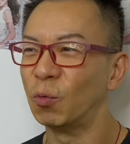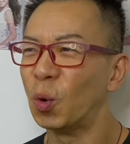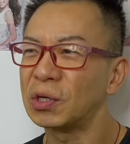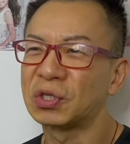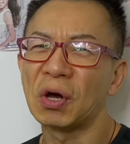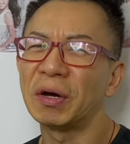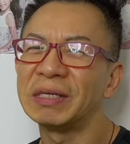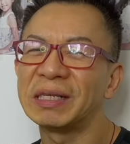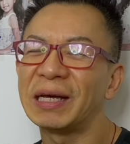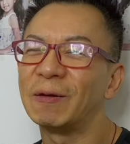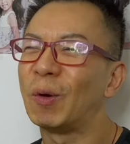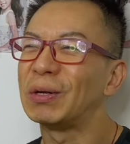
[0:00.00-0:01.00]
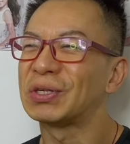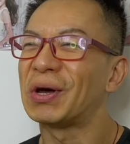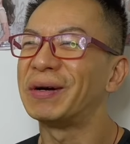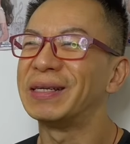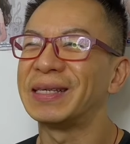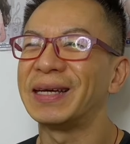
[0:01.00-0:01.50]
What song is it? What
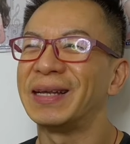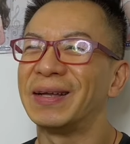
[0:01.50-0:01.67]
song is it?